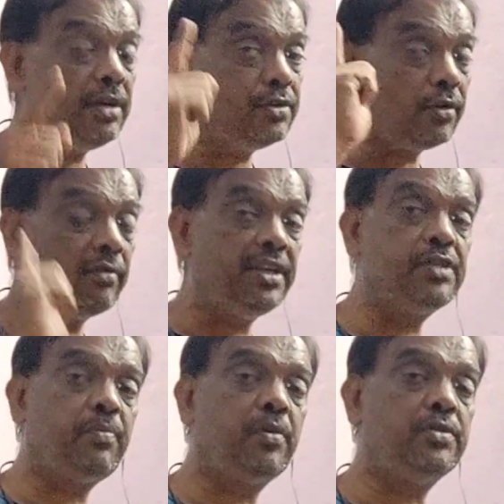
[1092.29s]
It is
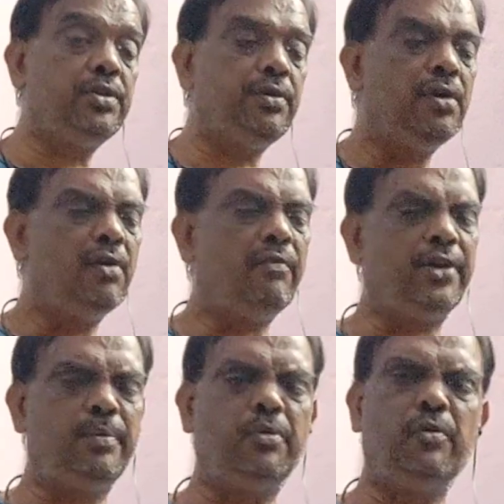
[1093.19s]
always positive.
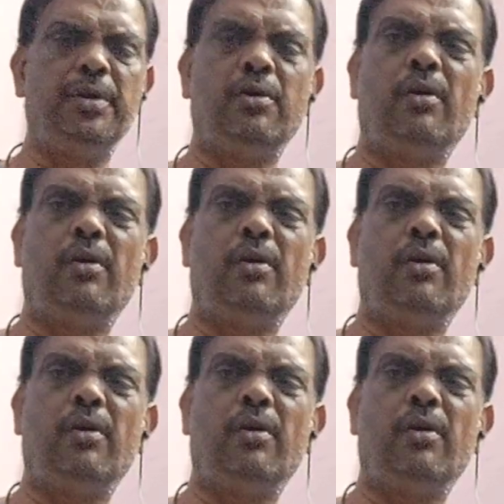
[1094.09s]
For a moving